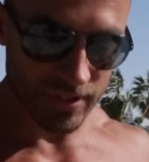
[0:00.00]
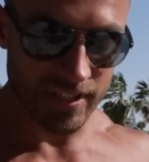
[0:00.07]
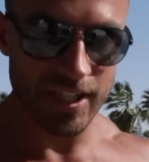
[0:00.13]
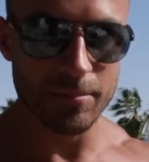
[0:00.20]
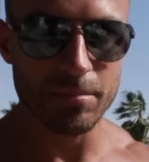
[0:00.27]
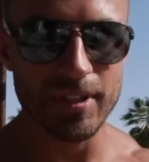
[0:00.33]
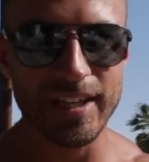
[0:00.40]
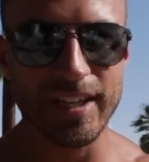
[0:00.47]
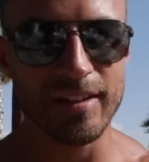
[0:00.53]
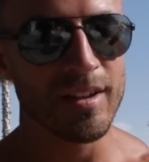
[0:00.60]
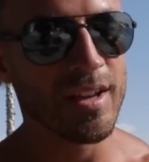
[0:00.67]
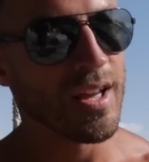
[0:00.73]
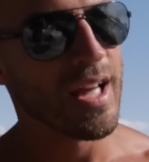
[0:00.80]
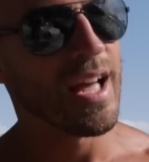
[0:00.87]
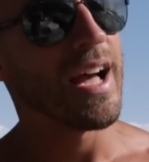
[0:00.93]
to keep lean,
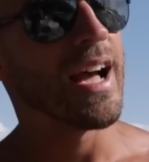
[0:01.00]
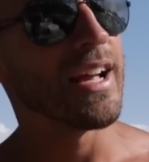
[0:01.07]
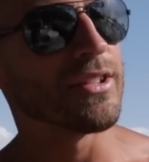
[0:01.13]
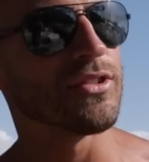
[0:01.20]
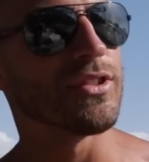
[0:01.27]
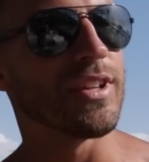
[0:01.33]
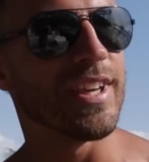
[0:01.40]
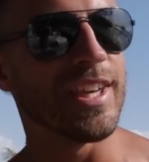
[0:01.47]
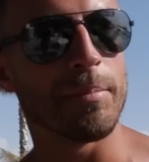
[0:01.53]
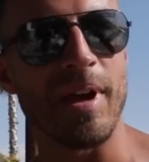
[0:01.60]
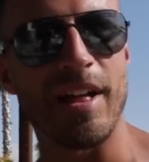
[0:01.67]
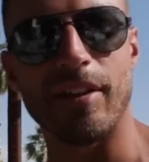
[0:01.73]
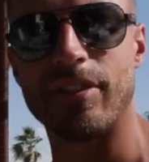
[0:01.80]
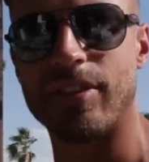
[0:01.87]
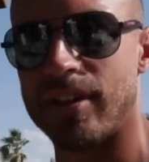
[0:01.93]
and to keep
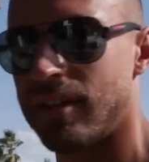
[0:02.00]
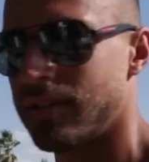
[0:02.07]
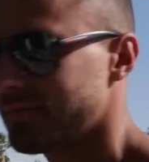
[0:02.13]
healthy.